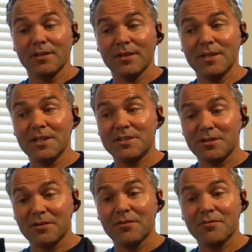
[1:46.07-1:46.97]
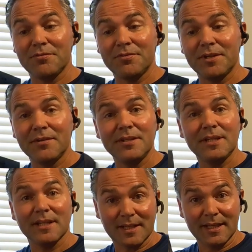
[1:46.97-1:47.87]
It's a
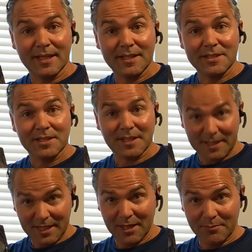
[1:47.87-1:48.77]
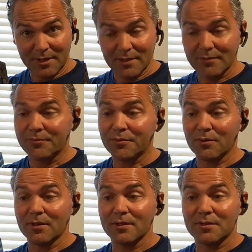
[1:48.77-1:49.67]
very nice camera
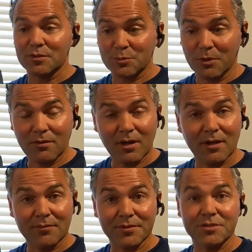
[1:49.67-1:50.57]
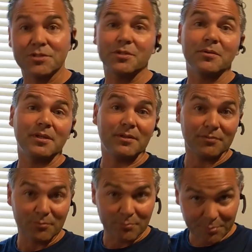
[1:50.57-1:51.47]
for small office,
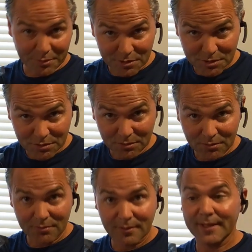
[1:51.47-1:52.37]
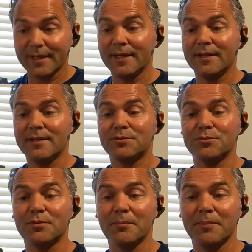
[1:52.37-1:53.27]
even personal
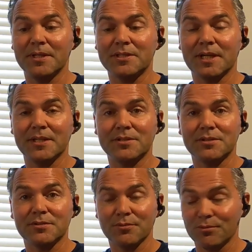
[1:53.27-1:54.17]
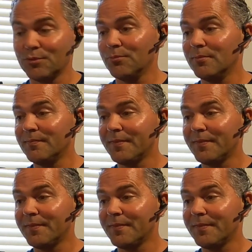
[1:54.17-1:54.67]
to mid-sized room.